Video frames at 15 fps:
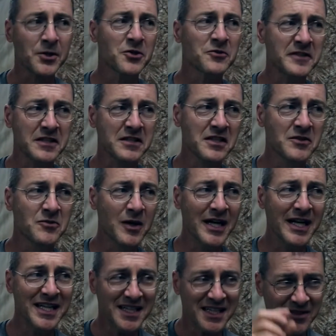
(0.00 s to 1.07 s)
perfectly
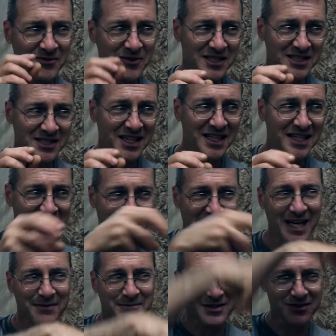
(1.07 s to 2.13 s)
white and with the tiny
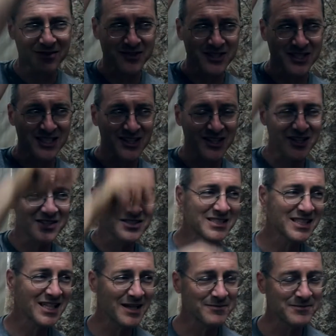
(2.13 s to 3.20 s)
caps and really long
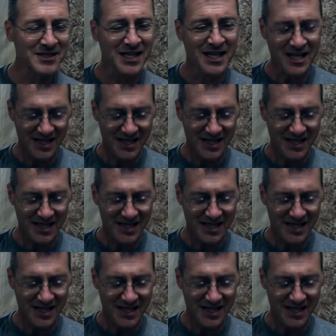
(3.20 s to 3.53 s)
stems,